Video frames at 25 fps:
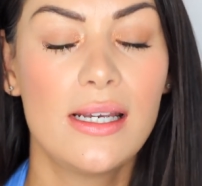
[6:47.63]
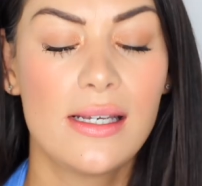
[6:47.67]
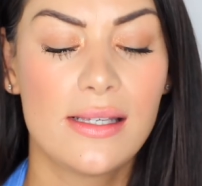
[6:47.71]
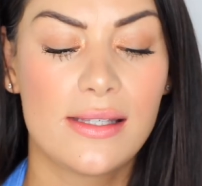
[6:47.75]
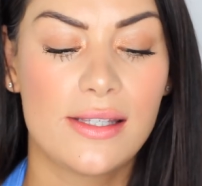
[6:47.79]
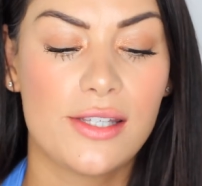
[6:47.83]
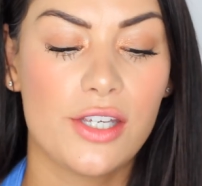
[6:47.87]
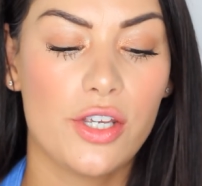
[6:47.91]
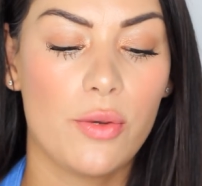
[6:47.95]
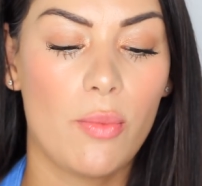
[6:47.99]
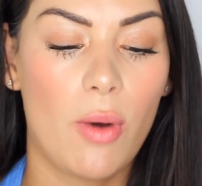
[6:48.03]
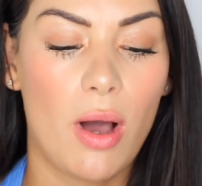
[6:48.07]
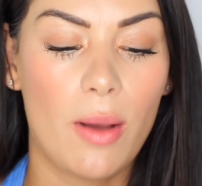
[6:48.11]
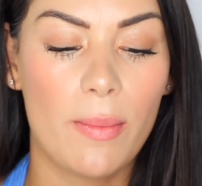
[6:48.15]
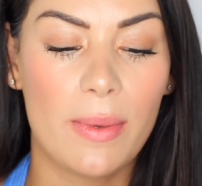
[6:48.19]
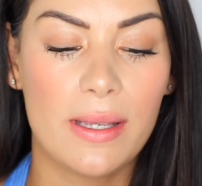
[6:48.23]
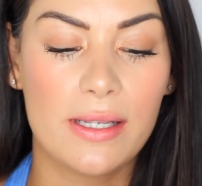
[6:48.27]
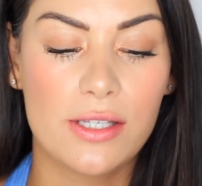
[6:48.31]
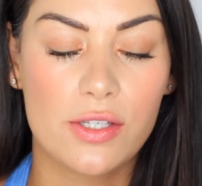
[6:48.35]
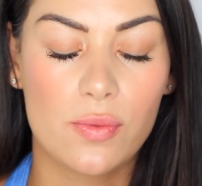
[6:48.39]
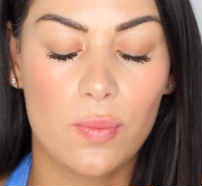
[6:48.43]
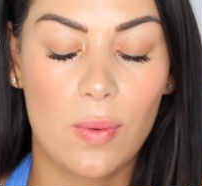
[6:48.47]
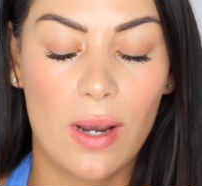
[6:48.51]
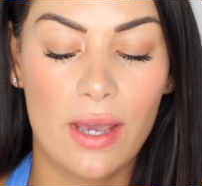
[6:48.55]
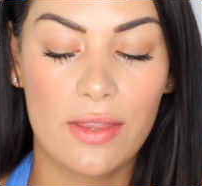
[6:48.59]
so you are
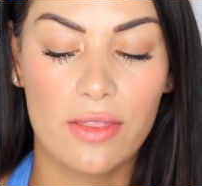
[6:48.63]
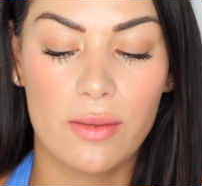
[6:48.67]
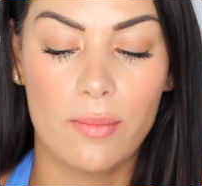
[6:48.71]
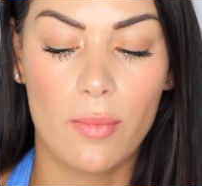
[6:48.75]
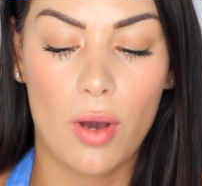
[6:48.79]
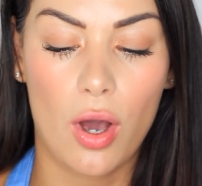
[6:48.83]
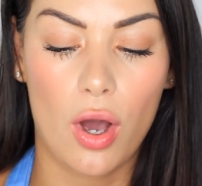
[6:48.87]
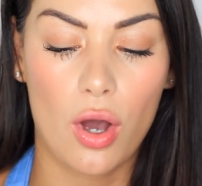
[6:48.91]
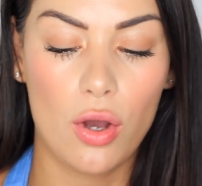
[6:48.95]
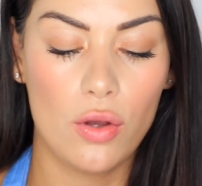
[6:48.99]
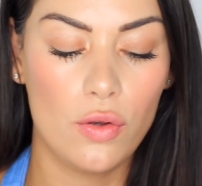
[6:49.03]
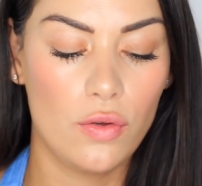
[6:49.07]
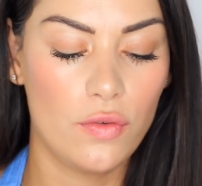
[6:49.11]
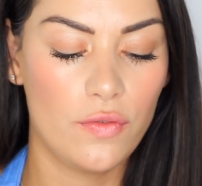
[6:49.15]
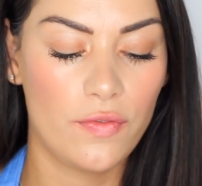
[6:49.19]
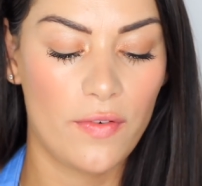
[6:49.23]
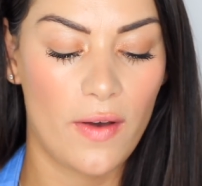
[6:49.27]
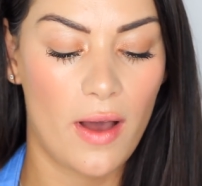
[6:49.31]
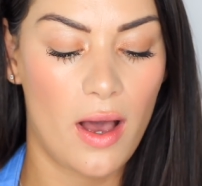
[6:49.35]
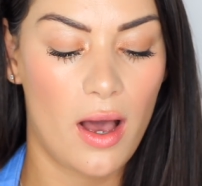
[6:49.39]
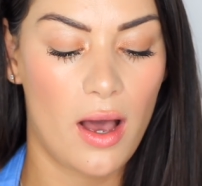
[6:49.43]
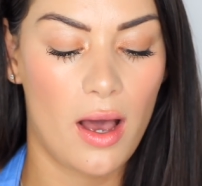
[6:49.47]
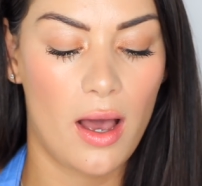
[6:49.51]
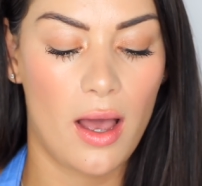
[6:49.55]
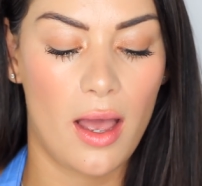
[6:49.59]
meant to wear them over
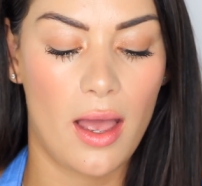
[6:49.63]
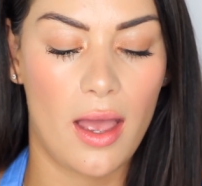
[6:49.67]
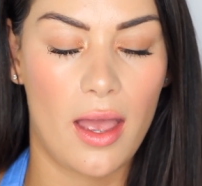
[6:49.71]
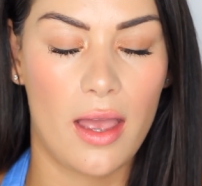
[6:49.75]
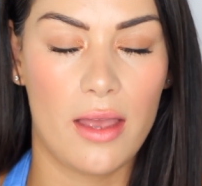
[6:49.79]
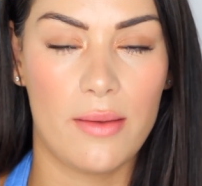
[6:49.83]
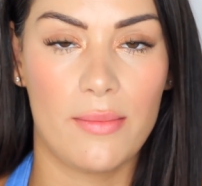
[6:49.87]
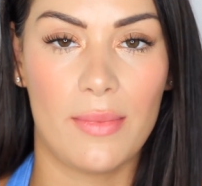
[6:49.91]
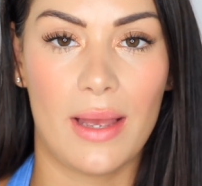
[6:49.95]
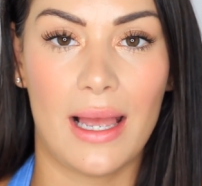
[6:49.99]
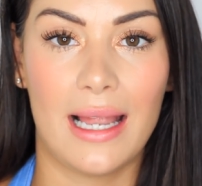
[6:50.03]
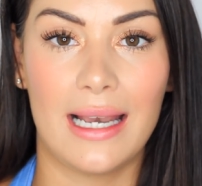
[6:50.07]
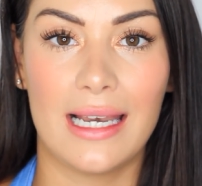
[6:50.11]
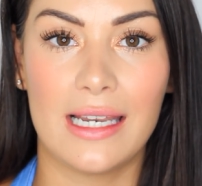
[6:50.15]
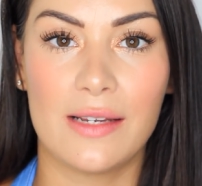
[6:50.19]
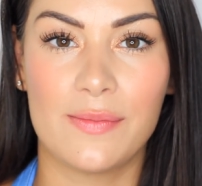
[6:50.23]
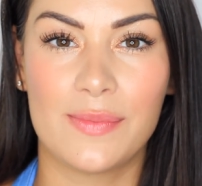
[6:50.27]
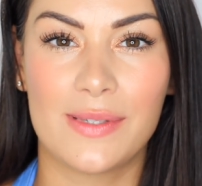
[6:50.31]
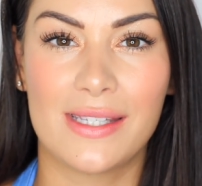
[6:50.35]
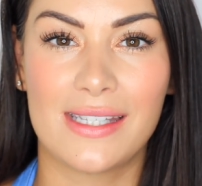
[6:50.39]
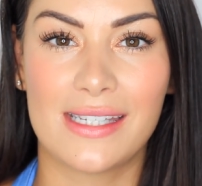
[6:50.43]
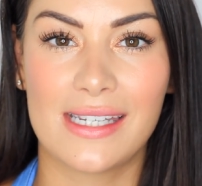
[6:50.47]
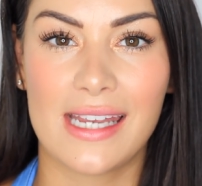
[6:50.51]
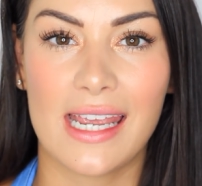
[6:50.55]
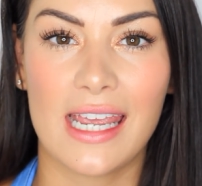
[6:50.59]
a
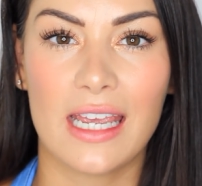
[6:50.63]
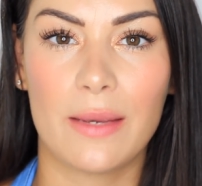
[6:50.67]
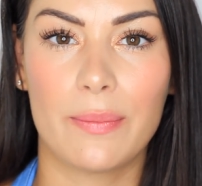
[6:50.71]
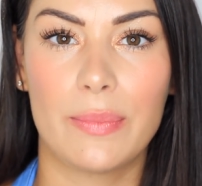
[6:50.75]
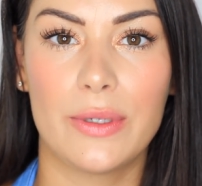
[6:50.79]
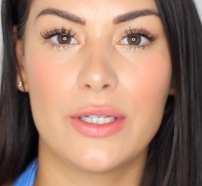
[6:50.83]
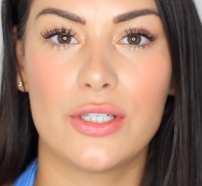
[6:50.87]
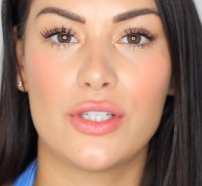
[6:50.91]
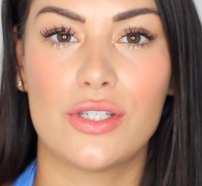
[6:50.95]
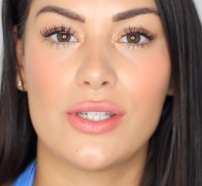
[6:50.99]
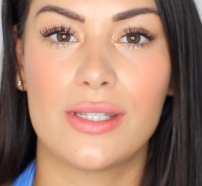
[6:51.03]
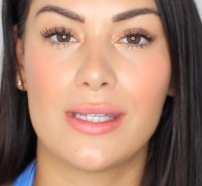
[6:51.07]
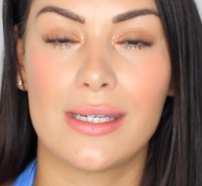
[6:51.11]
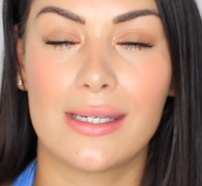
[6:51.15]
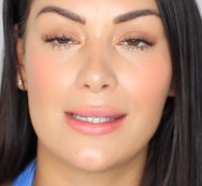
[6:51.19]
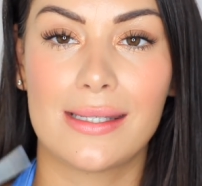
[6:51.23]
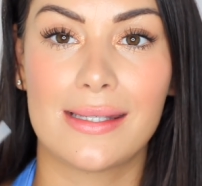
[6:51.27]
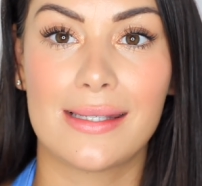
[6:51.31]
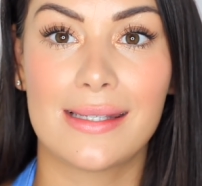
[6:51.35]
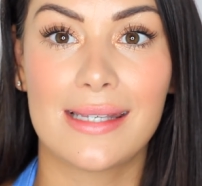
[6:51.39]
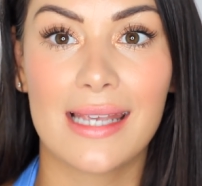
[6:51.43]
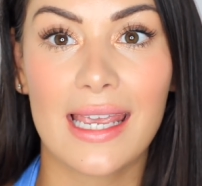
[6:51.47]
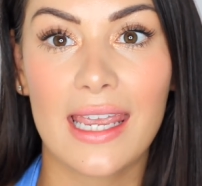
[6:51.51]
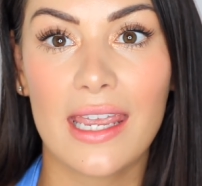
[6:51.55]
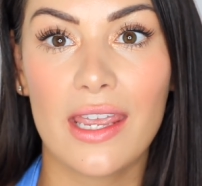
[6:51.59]
lipstick, but just to
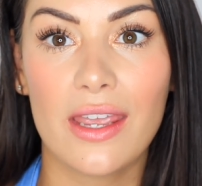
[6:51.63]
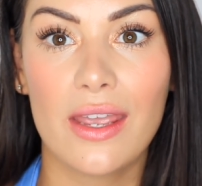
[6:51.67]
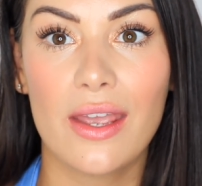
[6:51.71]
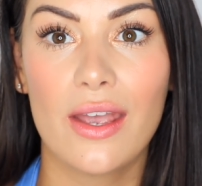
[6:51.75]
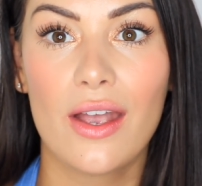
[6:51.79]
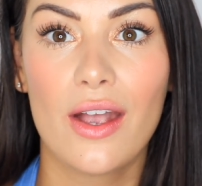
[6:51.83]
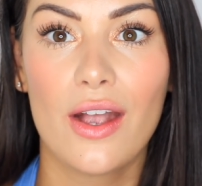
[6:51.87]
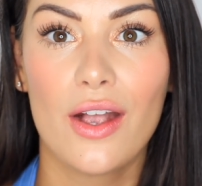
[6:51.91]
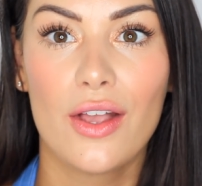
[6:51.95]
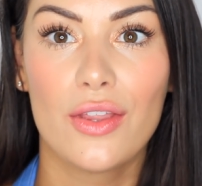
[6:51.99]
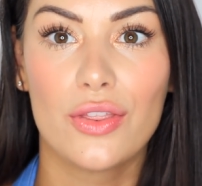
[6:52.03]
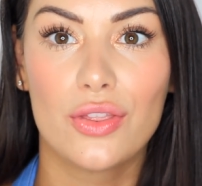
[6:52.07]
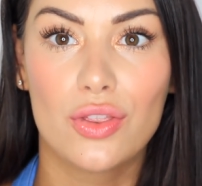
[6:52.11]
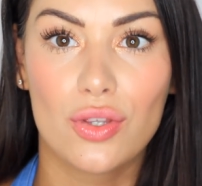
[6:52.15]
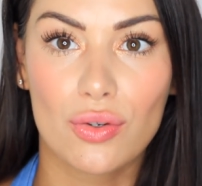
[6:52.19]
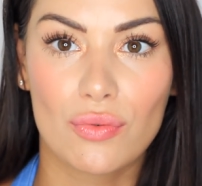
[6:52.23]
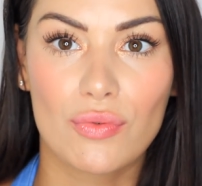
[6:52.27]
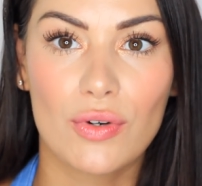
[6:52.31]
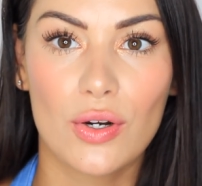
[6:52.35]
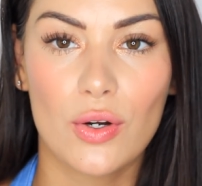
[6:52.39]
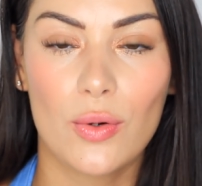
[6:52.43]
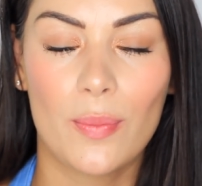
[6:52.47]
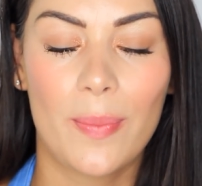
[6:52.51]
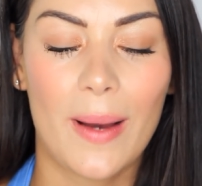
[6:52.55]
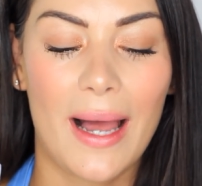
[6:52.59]
see the
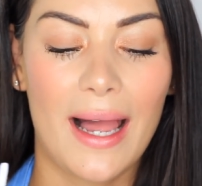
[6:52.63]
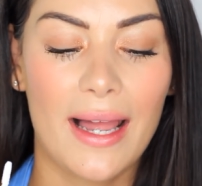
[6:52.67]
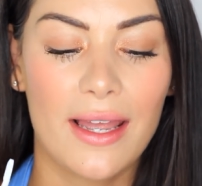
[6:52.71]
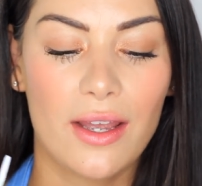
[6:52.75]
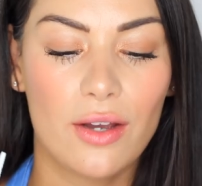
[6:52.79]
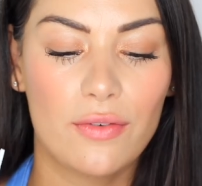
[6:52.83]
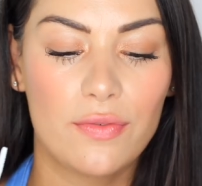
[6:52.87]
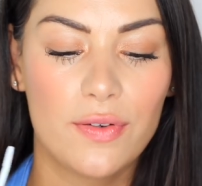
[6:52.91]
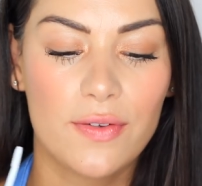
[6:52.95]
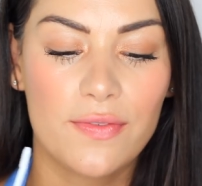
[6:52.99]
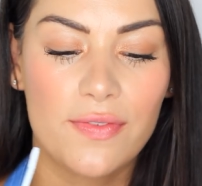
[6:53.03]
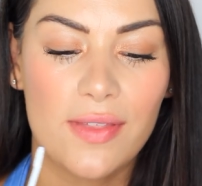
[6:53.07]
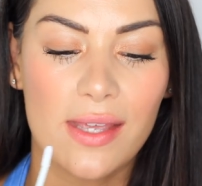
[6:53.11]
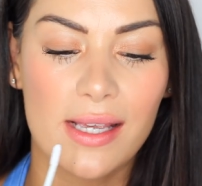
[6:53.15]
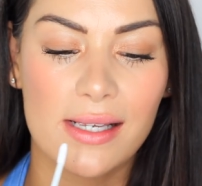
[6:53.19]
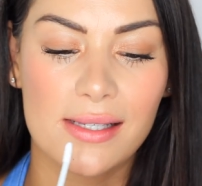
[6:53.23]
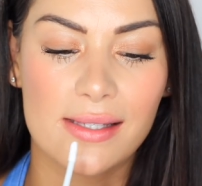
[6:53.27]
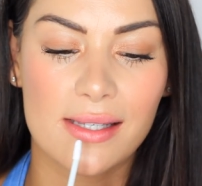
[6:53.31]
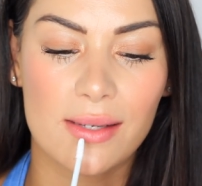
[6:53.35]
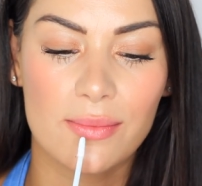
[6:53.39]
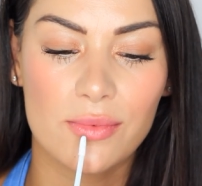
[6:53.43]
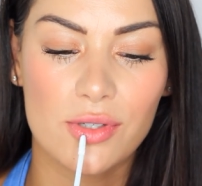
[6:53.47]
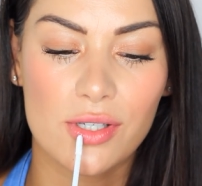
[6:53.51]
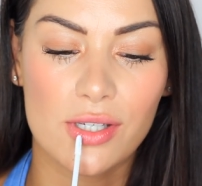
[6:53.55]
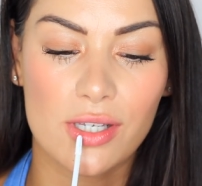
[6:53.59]
real payoff of
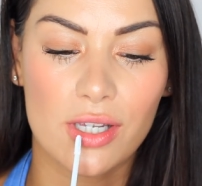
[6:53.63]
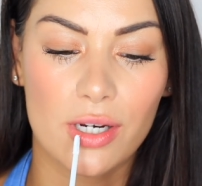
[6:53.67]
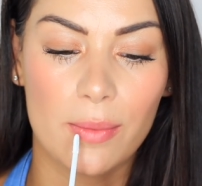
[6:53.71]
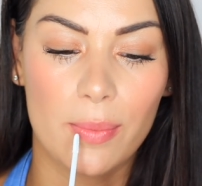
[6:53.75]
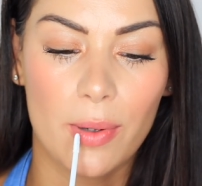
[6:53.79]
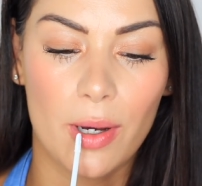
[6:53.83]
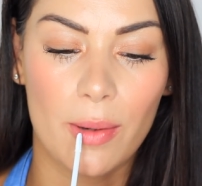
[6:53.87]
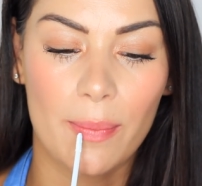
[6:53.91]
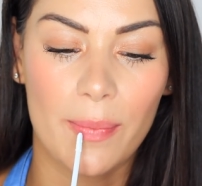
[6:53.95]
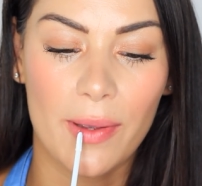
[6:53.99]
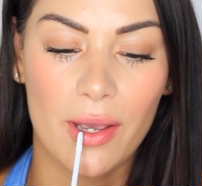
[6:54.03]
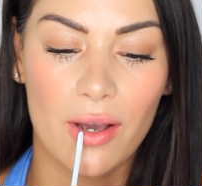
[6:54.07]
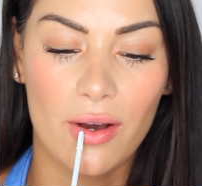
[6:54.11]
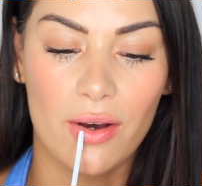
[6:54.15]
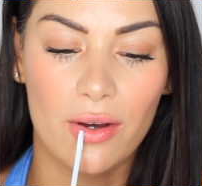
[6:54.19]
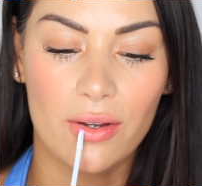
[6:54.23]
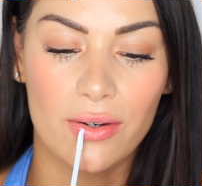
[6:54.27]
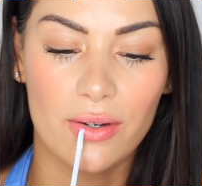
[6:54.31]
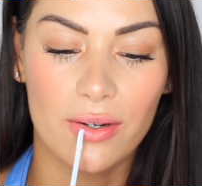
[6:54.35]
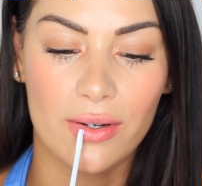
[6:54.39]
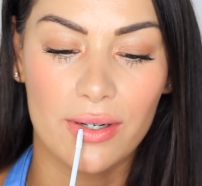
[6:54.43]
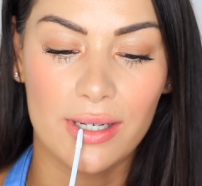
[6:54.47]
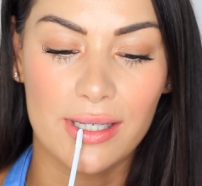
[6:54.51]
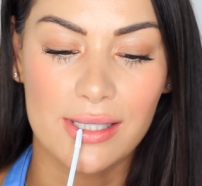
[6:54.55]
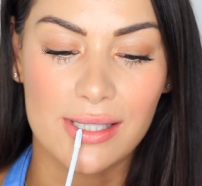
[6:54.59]
this, I'm just gonna pop it
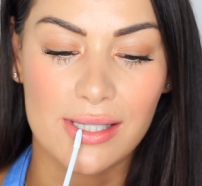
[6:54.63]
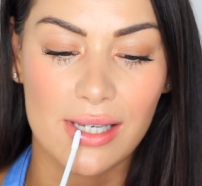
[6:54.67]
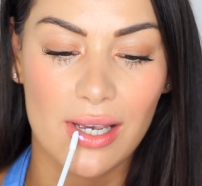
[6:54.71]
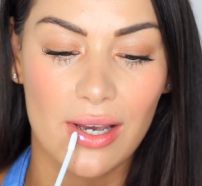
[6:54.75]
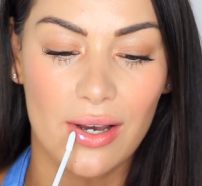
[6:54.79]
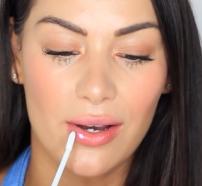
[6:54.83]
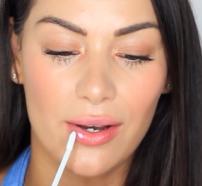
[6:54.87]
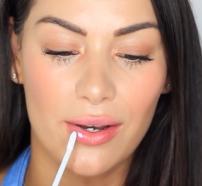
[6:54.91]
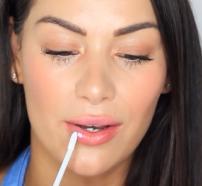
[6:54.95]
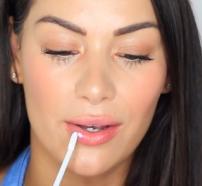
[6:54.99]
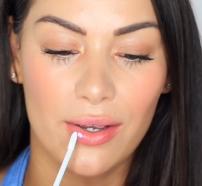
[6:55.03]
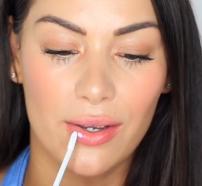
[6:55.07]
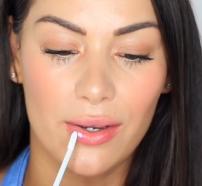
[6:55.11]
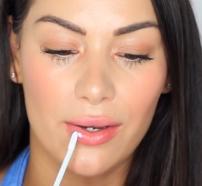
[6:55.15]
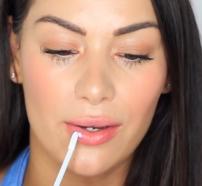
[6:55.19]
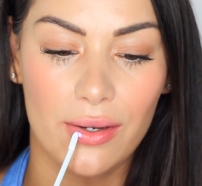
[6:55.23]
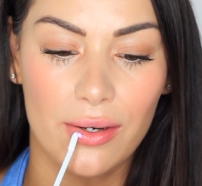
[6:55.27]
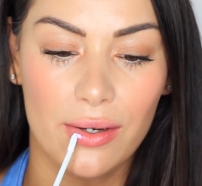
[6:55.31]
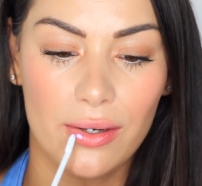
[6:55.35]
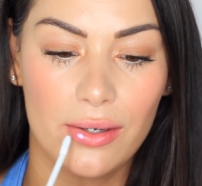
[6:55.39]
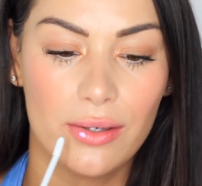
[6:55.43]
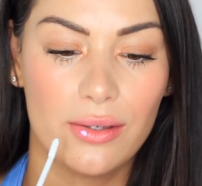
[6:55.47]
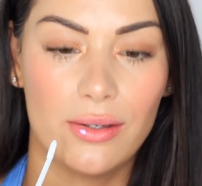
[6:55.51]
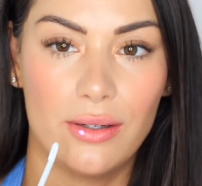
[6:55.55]
on its own.